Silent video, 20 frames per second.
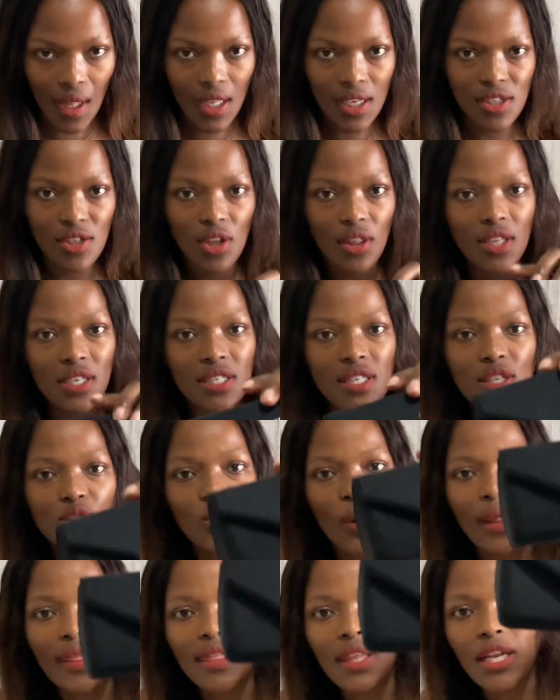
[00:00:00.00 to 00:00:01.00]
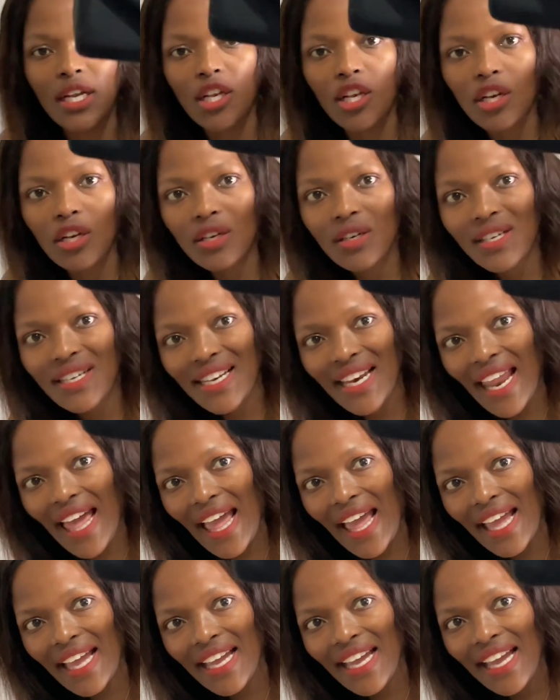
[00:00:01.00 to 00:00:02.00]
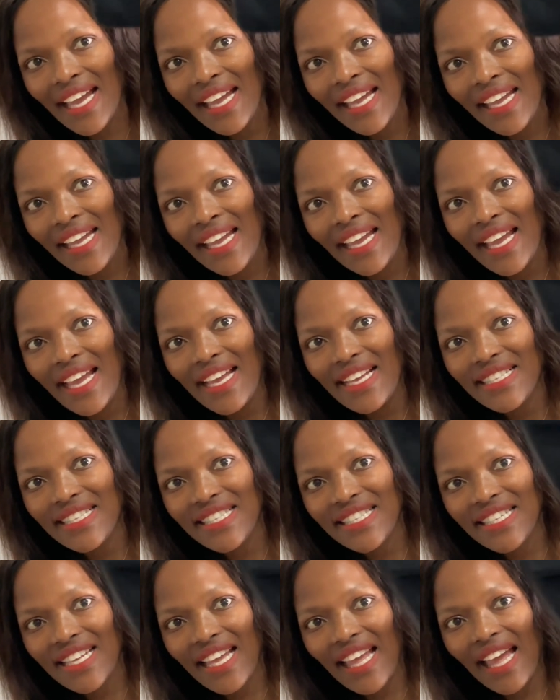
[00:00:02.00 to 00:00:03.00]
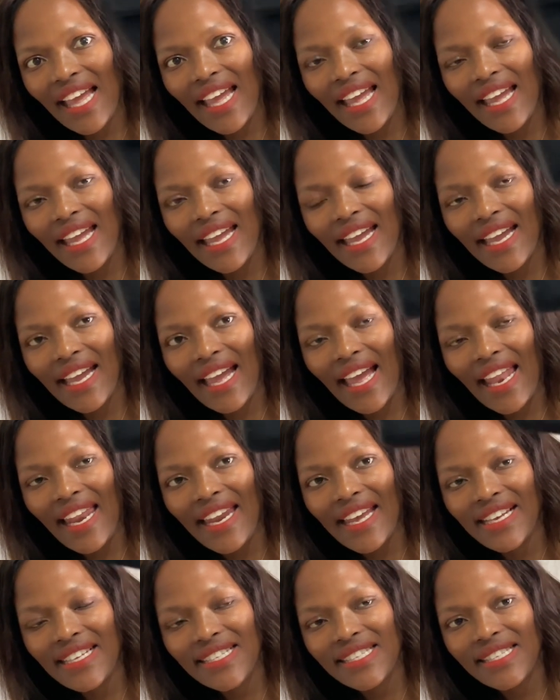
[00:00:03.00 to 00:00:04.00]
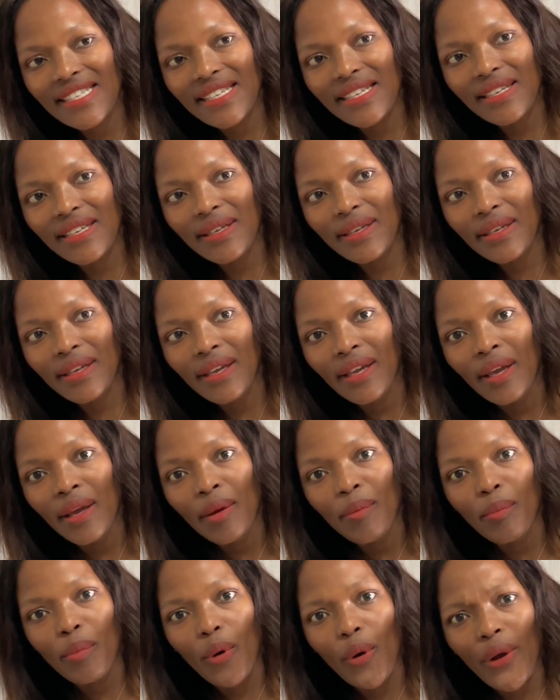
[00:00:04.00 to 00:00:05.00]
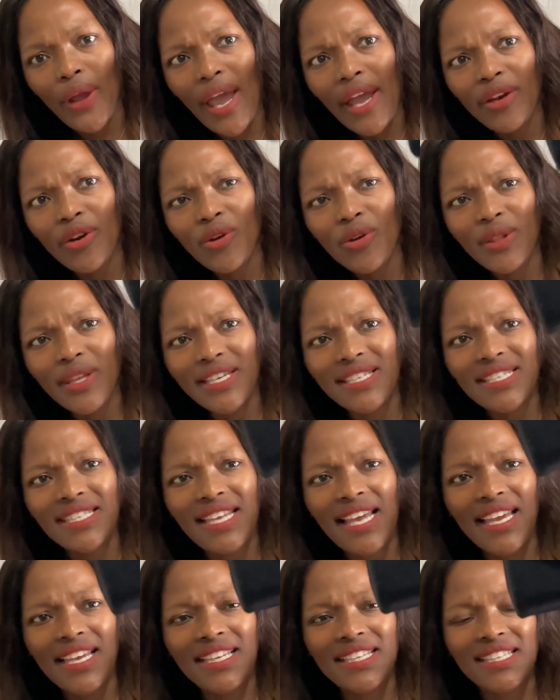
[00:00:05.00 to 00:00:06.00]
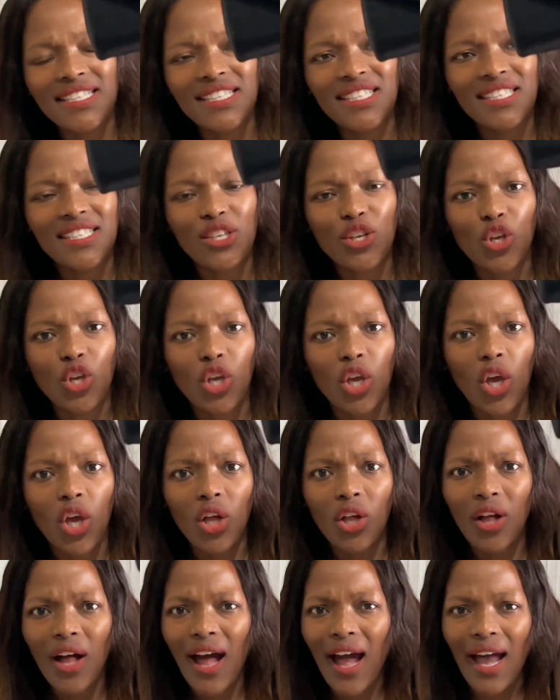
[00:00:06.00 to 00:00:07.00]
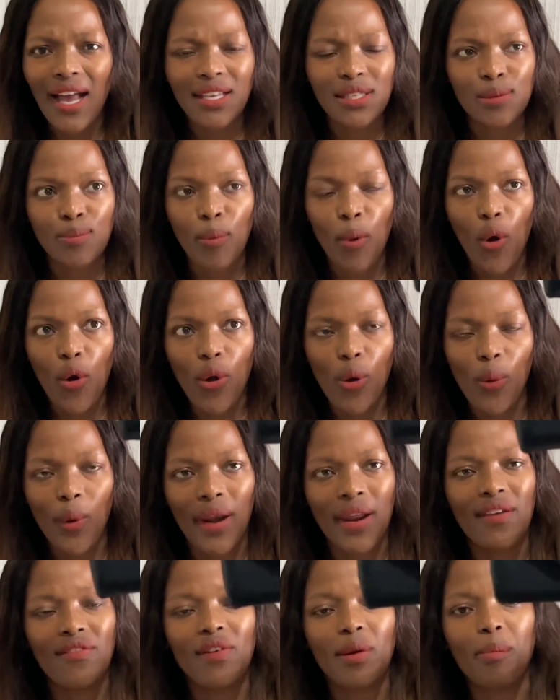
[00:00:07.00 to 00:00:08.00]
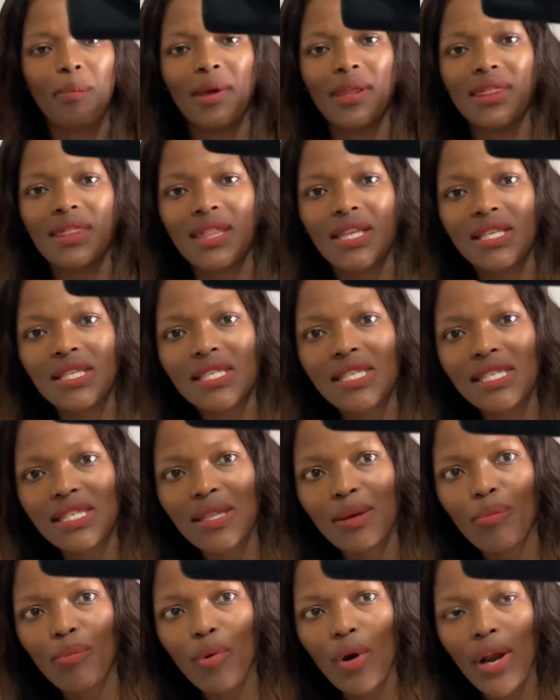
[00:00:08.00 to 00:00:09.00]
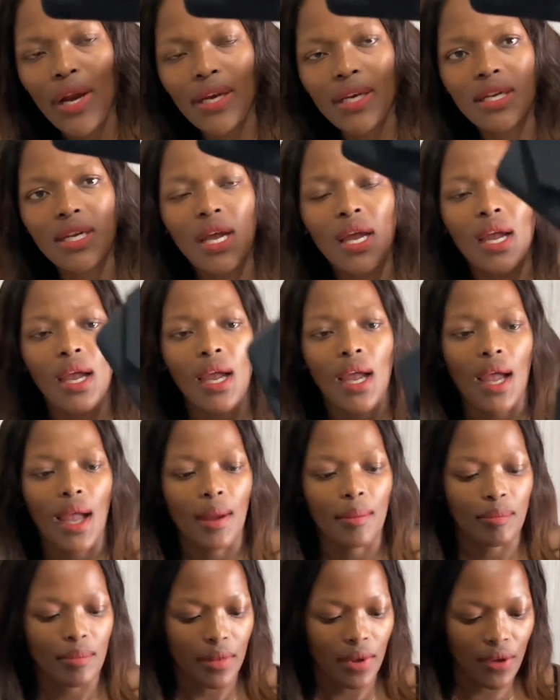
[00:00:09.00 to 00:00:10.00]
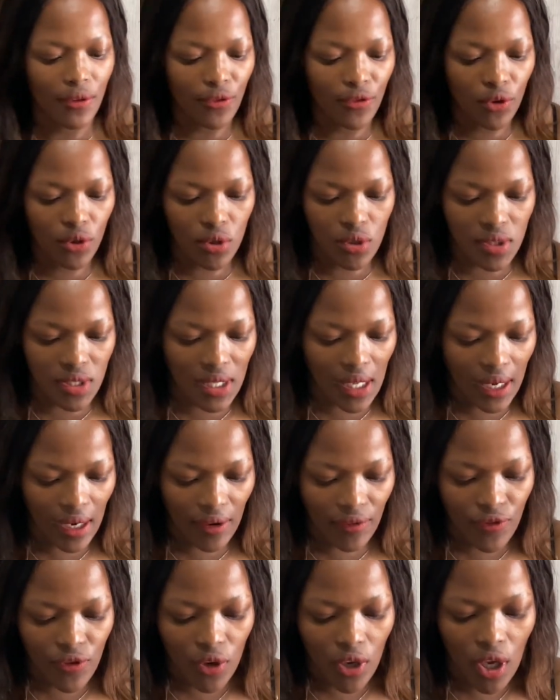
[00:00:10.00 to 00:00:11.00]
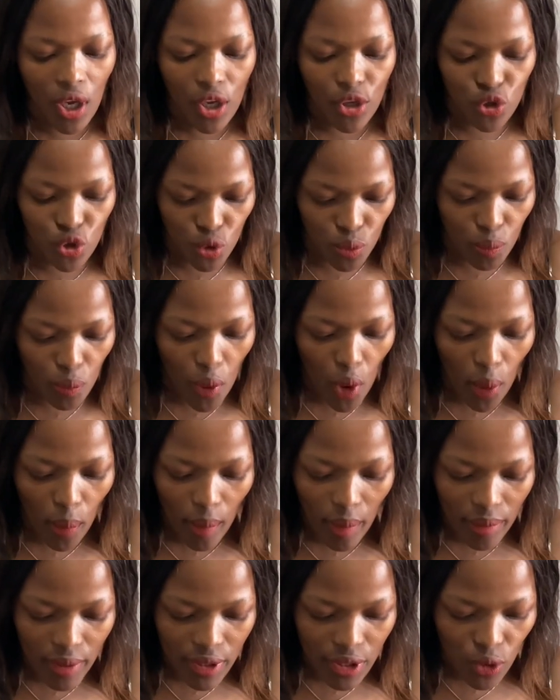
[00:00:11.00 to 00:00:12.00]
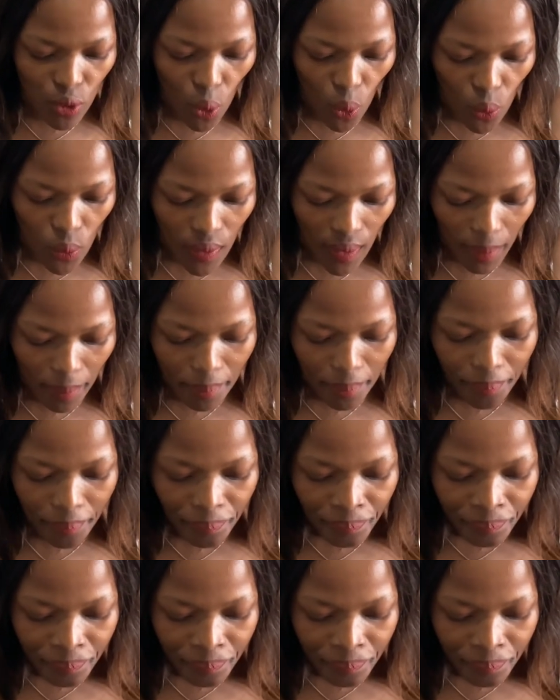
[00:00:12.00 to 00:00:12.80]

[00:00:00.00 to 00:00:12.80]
So this is what they look like it's a uh, Galaxy Boy. I know they say it's Girl Hugs Boy or whatever, but this is the brand. Um, if you're in South Africa, you probably know them.